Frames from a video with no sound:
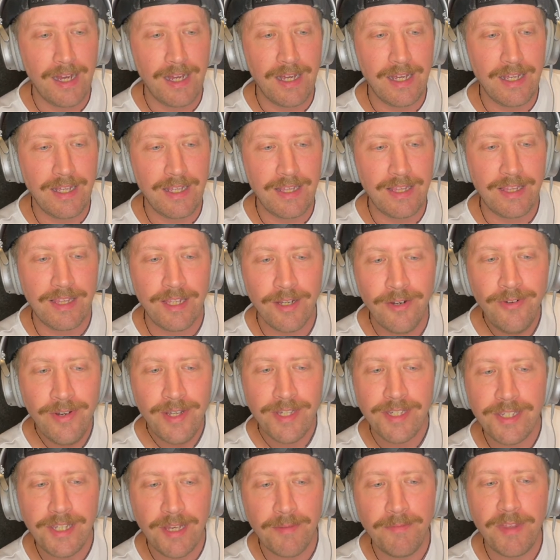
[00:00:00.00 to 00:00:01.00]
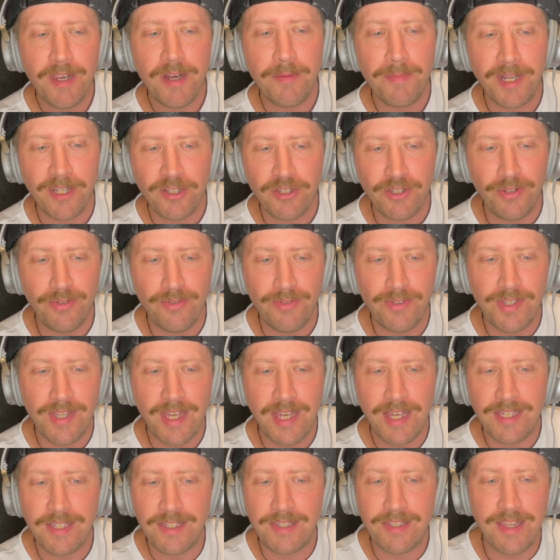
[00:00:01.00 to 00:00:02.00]
There is something about
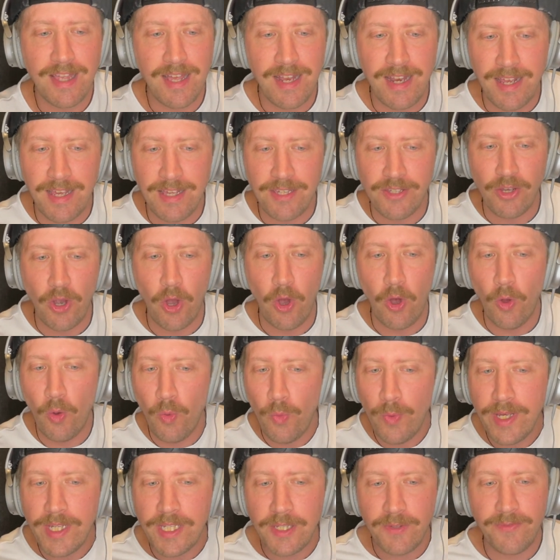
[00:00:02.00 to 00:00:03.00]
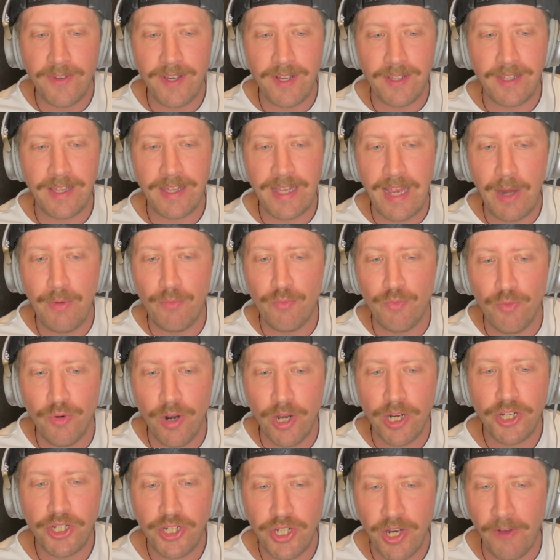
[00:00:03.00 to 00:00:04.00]
Tuesdays that has always felt like a
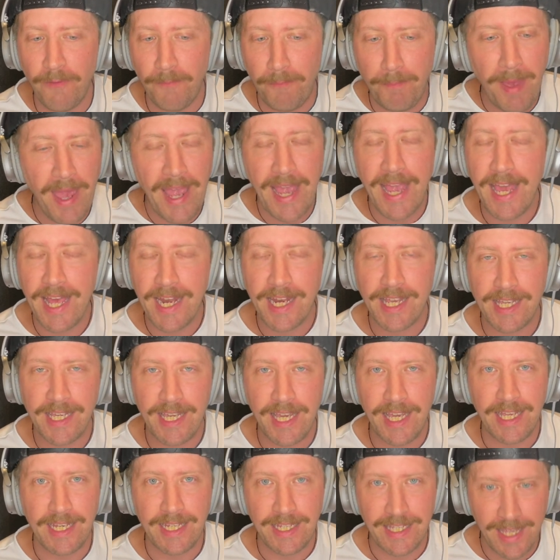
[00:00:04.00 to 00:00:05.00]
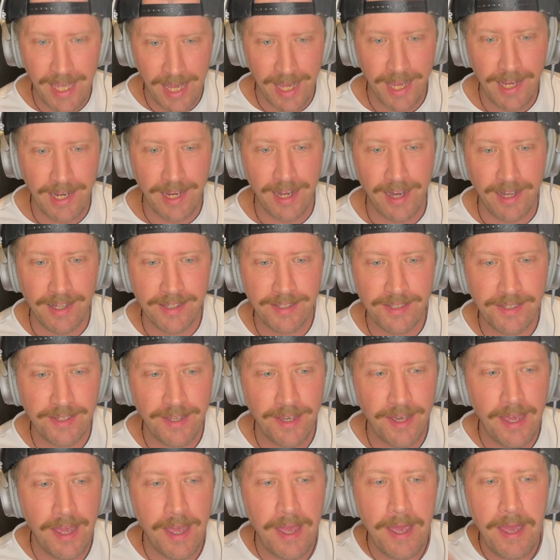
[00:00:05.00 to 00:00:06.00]
rush of panic and chaos.
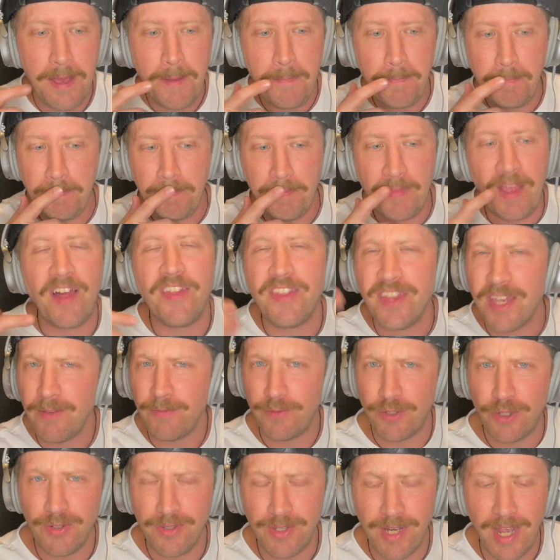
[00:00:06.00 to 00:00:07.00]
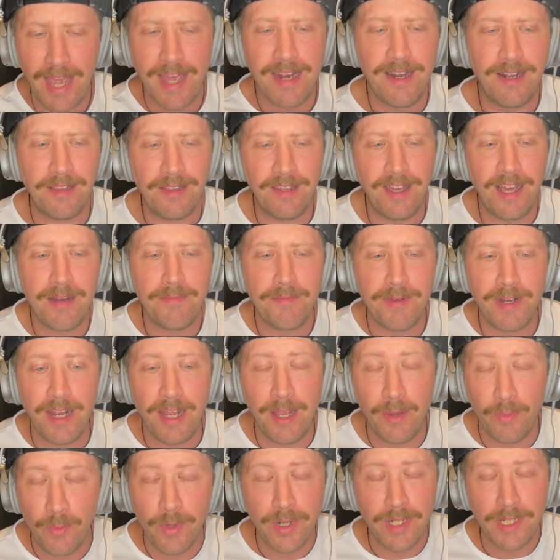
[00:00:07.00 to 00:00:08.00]
I think if Tuesday had an alignment,
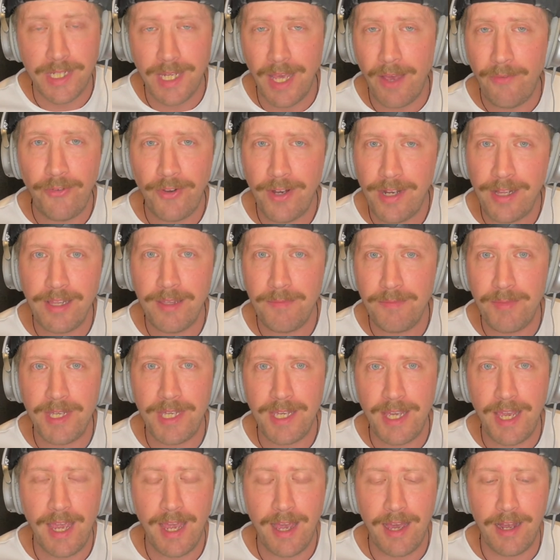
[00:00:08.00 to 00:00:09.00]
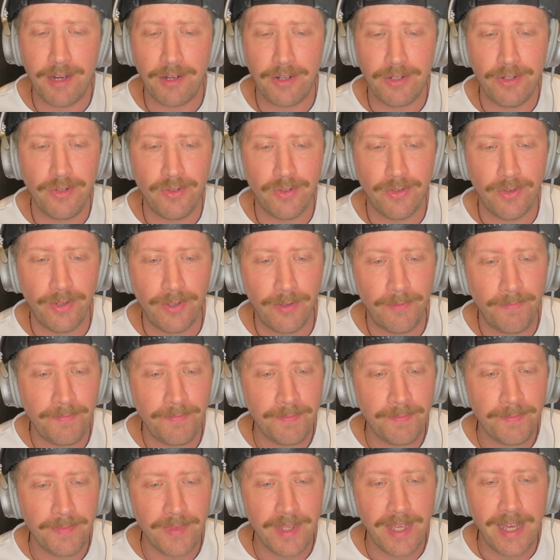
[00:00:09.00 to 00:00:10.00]
it would definitely be chaotic neutral.
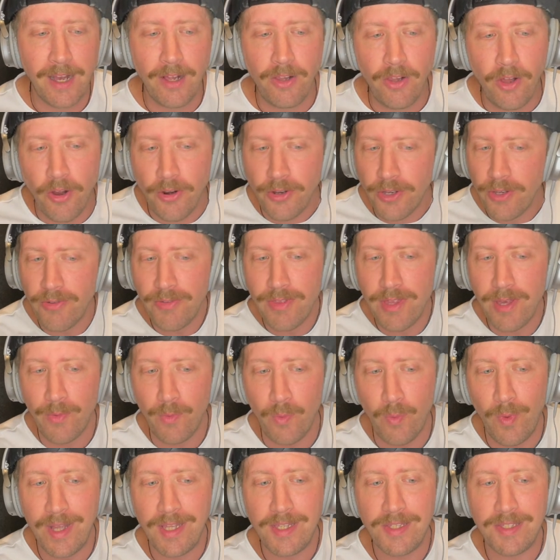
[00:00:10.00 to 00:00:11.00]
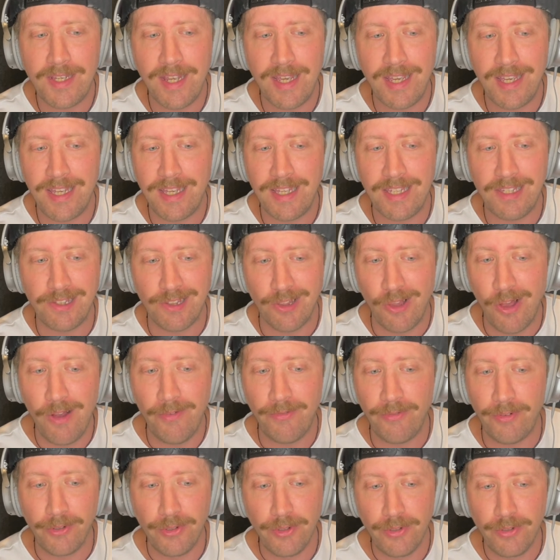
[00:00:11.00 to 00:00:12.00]
I'll argue that Wednesday is
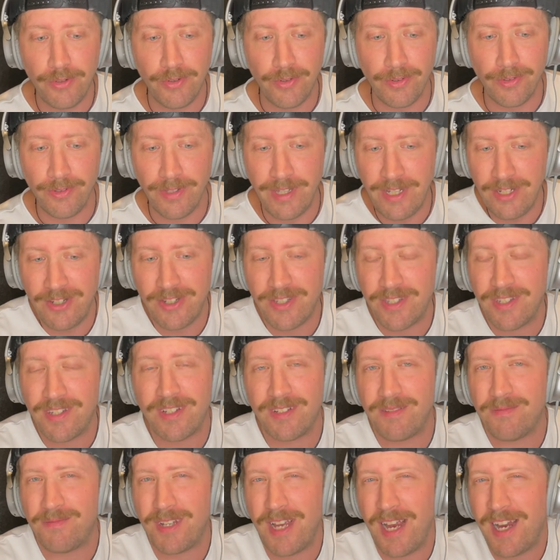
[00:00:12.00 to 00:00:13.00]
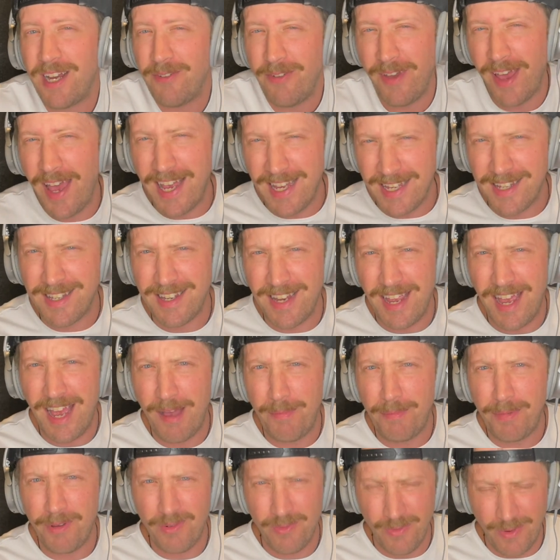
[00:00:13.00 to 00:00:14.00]
lawful neutral. It just kind of has to
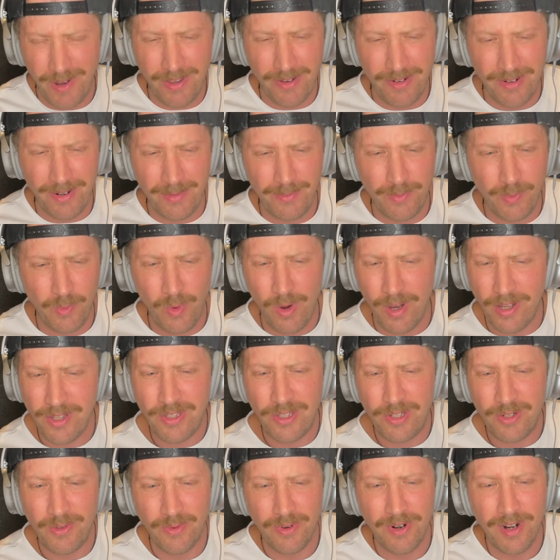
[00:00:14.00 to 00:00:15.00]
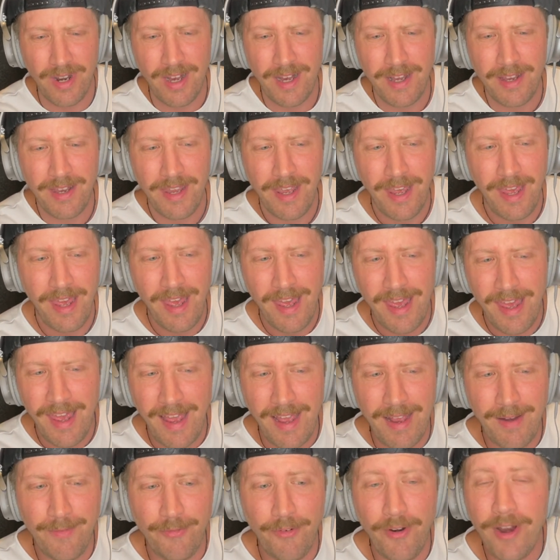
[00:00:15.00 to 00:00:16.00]
happen whether it wants to or not.
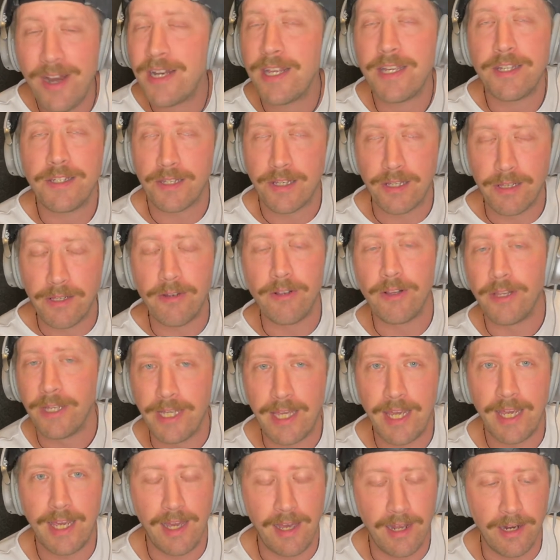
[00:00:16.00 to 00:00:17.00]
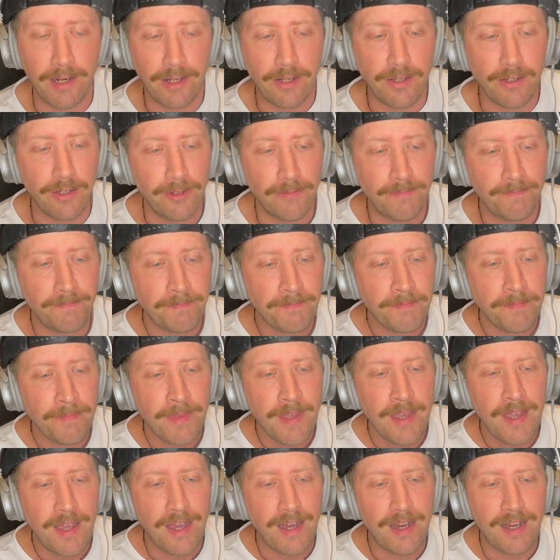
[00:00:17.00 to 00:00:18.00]
And Friday is clearly chaotic good.
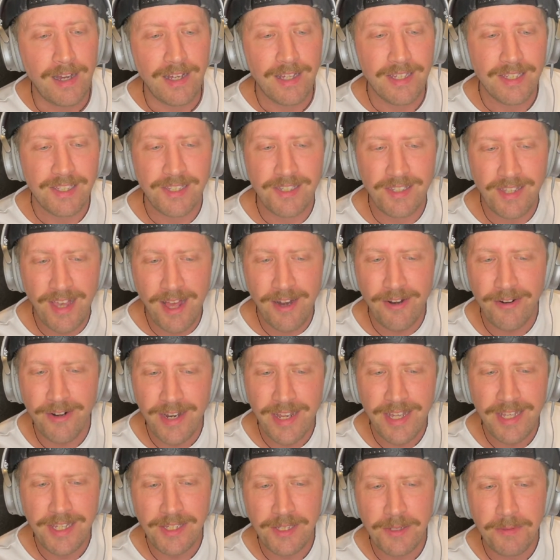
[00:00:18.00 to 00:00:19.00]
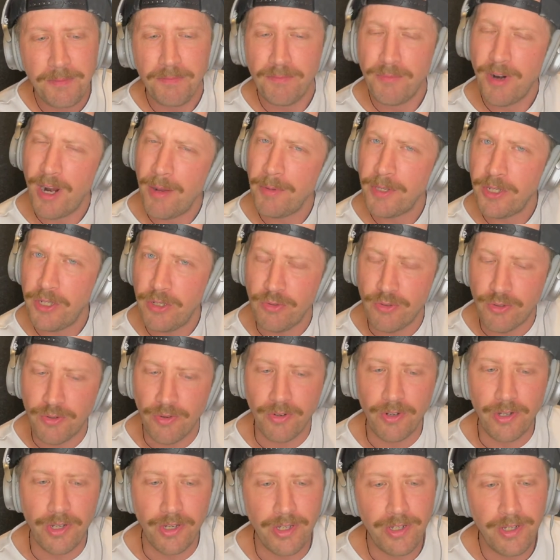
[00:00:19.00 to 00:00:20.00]
Saturday's probably
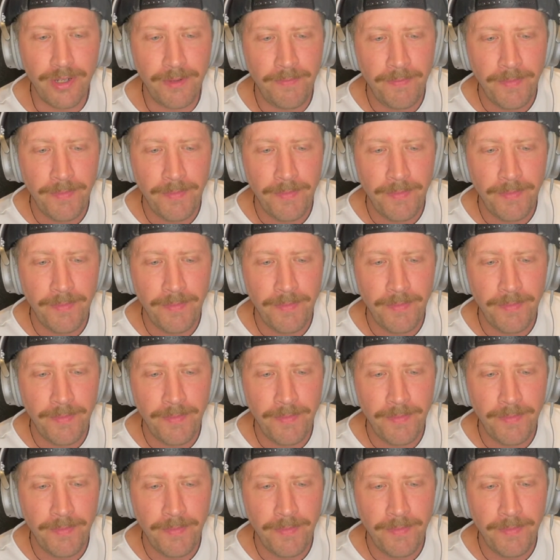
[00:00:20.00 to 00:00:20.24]
neutral good,